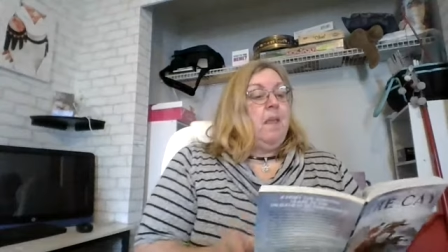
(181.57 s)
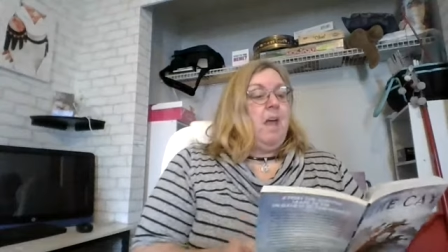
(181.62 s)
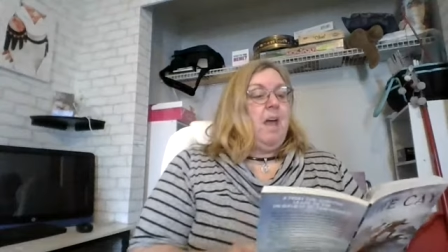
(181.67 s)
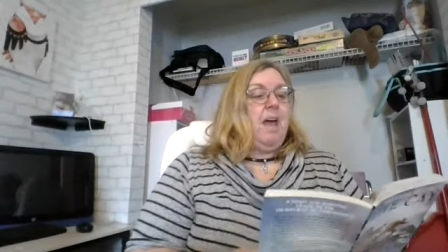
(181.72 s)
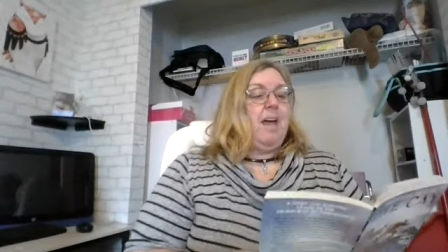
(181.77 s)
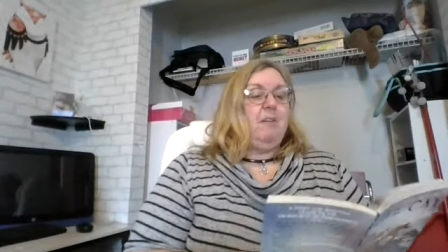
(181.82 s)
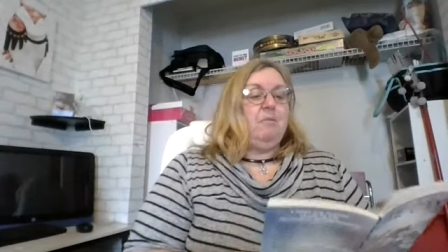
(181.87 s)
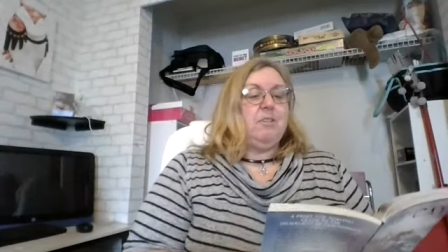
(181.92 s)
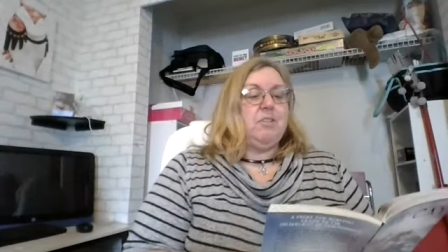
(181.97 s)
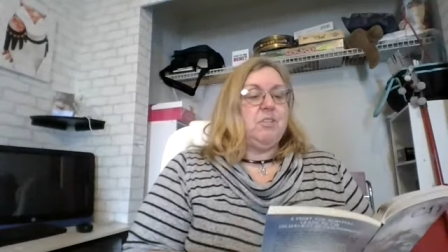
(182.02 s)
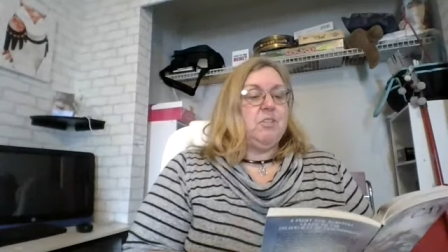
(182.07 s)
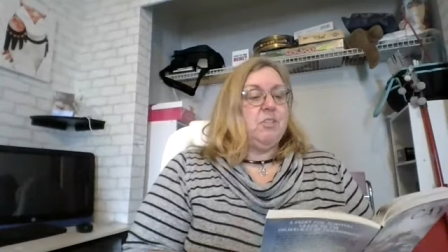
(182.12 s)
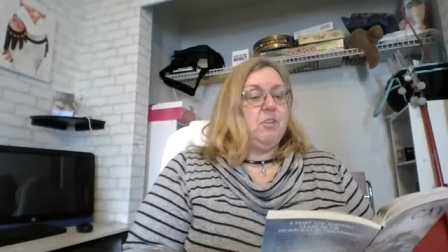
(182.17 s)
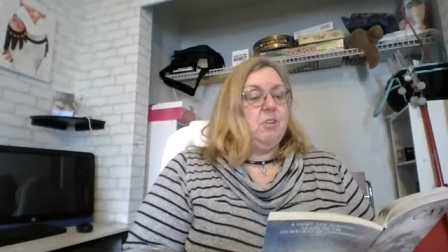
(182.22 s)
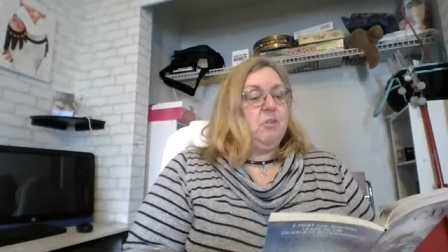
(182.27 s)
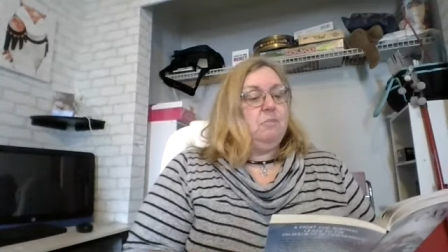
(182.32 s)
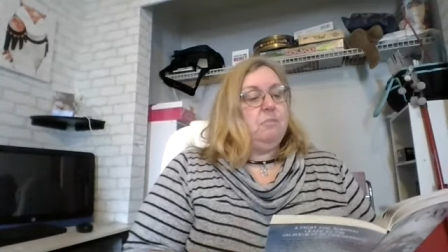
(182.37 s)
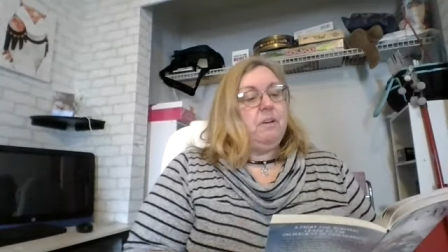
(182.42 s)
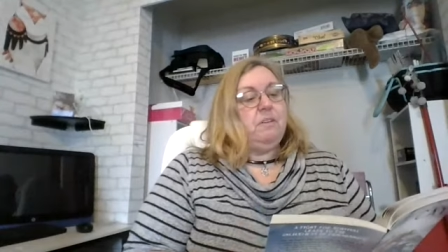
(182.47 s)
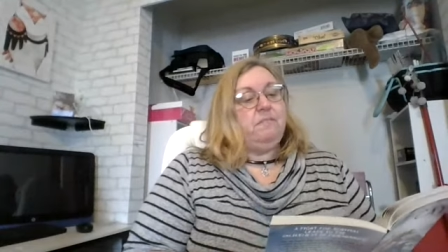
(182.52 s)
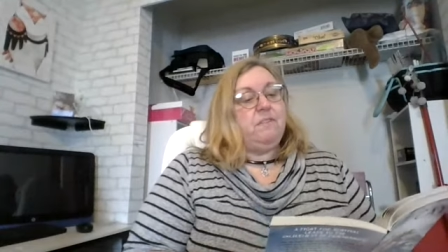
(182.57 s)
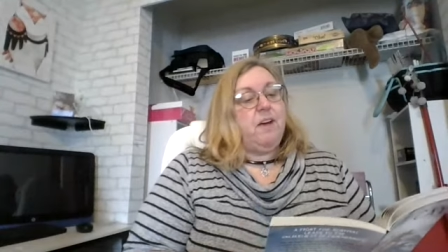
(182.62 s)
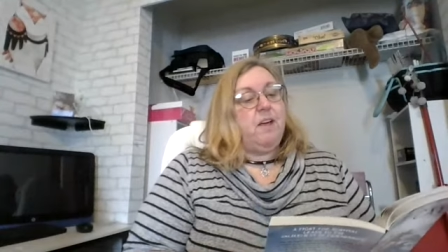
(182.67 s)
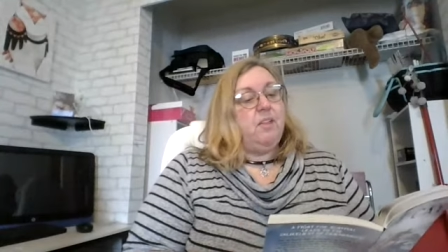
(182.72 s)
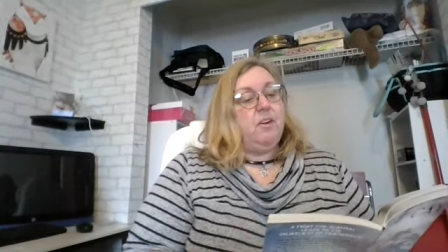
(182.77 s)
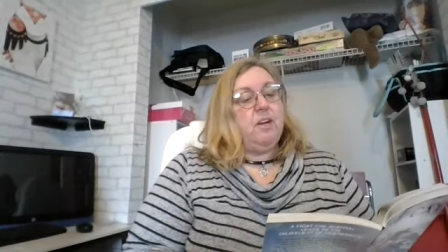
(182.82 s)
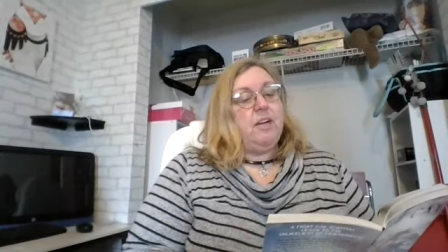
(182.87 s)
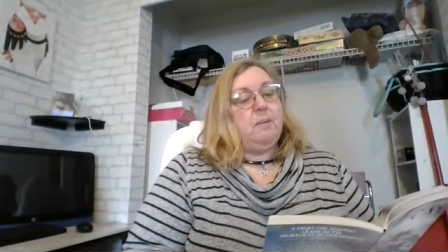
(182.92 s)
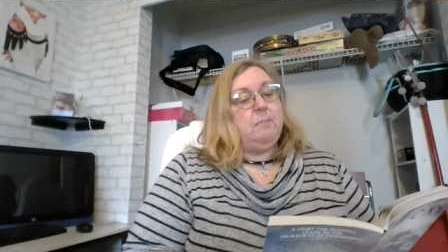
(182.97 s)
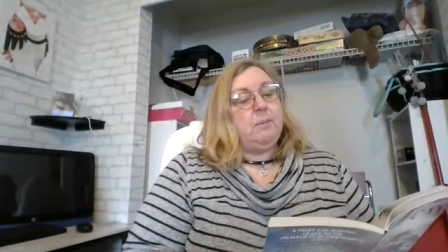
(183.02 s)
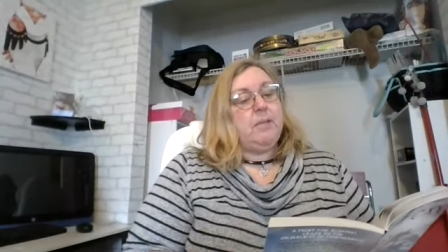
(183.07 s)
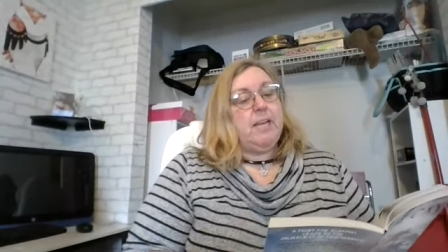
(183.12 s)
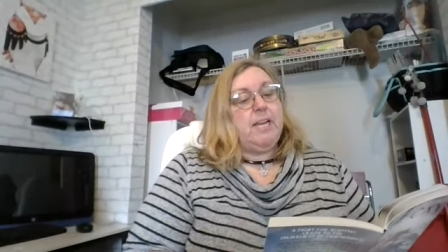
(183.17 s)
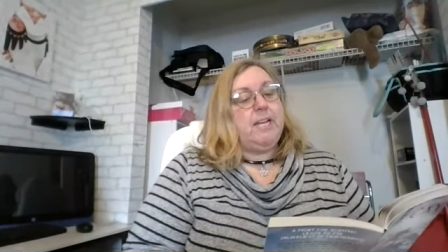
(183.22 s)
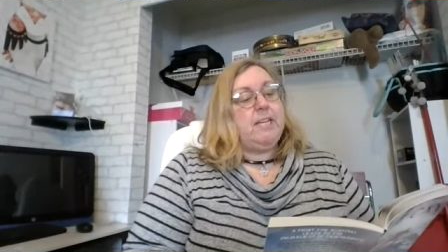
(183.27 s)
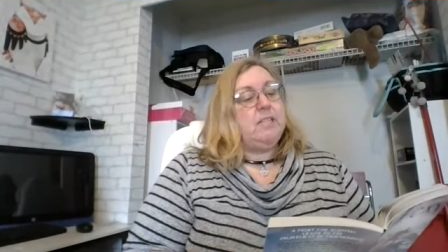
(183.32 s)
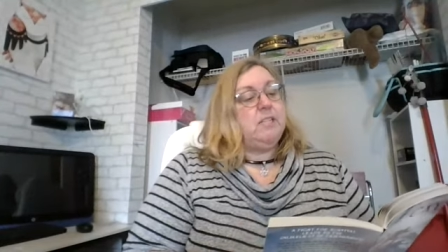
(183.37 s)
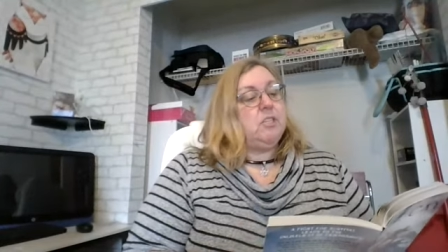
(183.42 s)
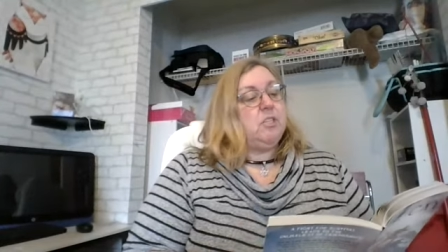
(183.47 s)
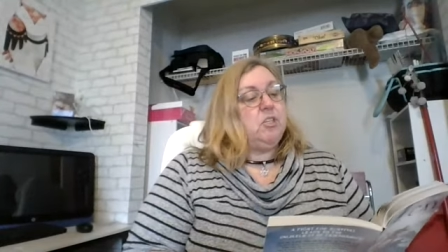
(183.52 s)
I was certain my father had
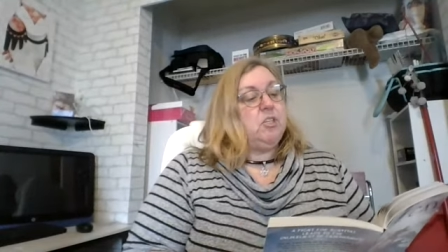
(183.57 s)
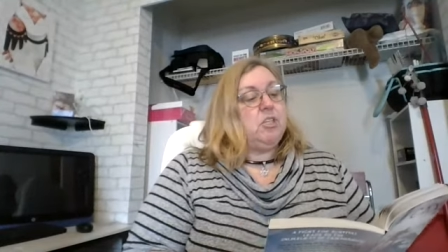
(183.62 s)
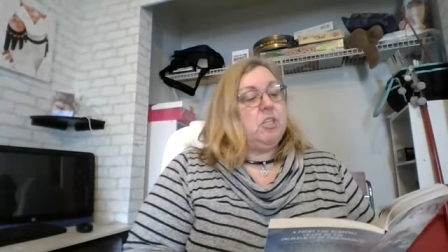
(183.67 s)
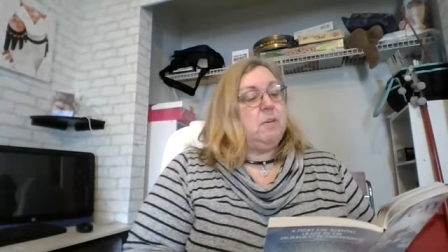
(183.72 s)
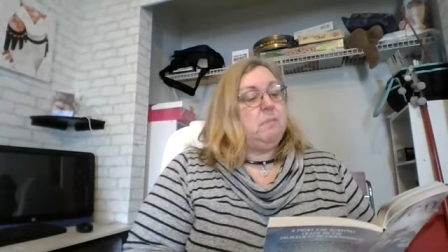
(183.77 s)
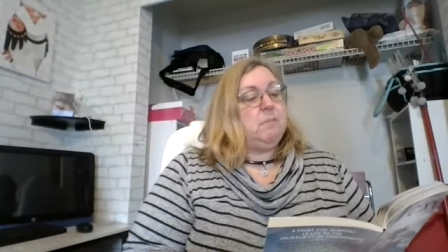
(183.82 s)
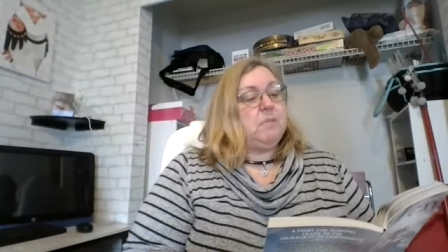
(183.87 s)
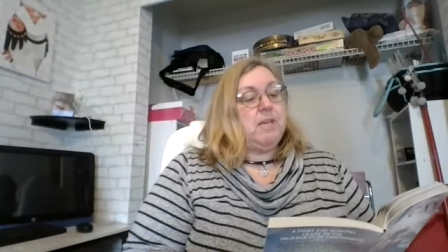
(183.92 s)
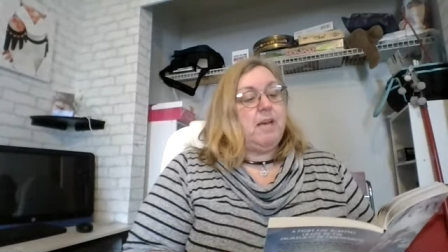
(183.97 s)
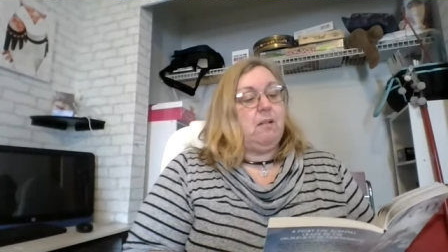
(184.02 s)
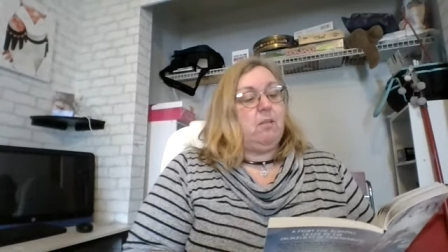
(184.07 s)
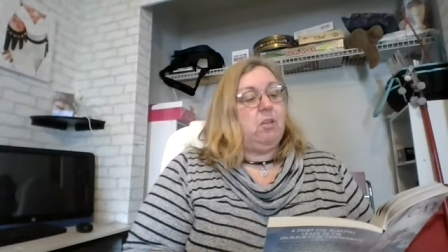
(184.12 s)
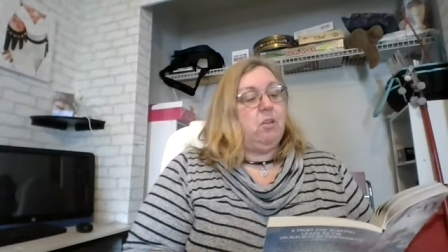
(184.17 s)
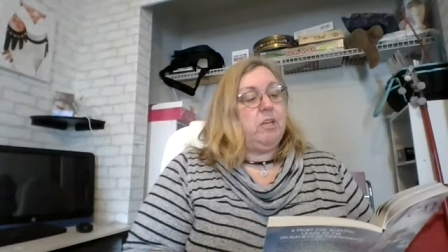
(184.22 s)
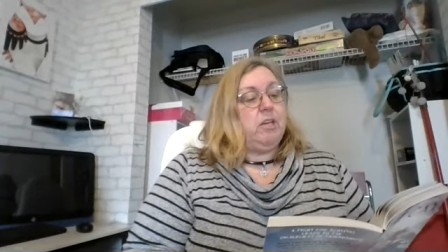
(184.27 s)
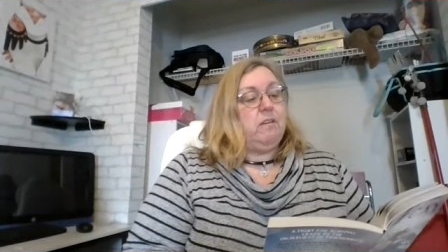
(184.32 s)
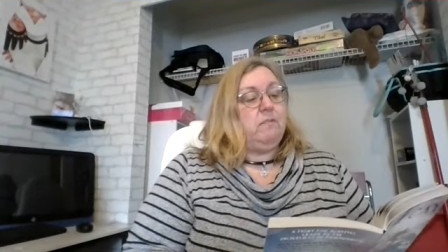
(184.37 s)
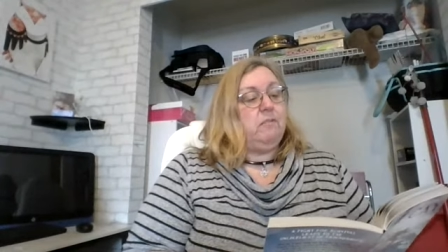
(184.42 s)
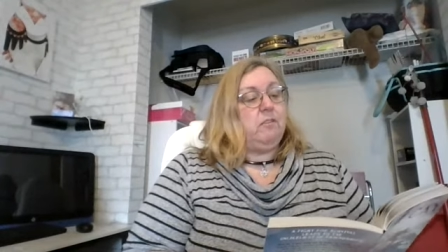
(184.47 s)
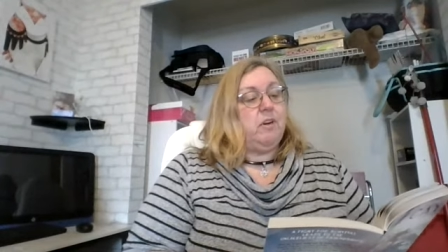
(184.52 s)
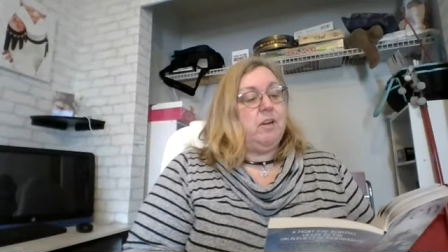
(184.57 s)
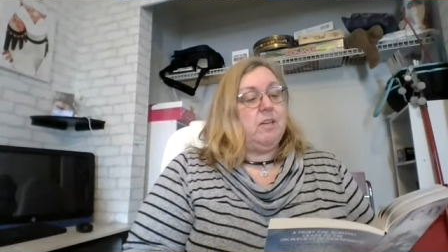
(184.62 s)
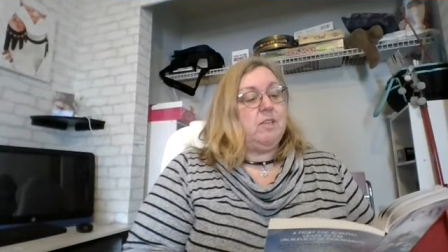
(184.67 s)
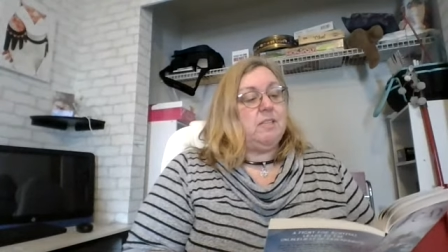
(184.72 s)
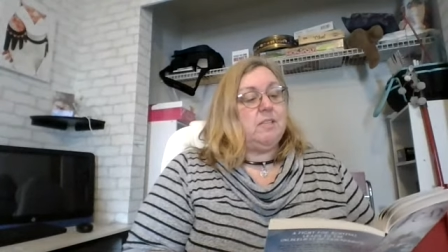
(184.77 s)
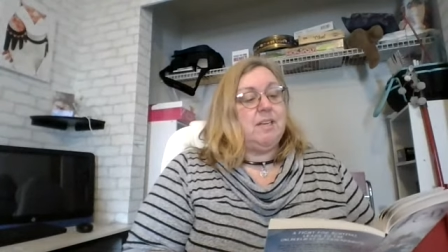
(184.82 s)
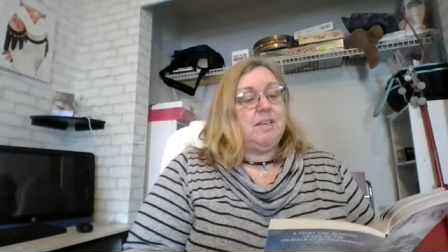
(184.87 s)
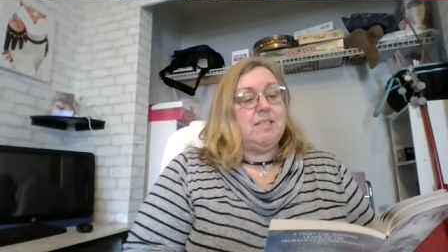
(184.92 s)
planes and ships out looking for us.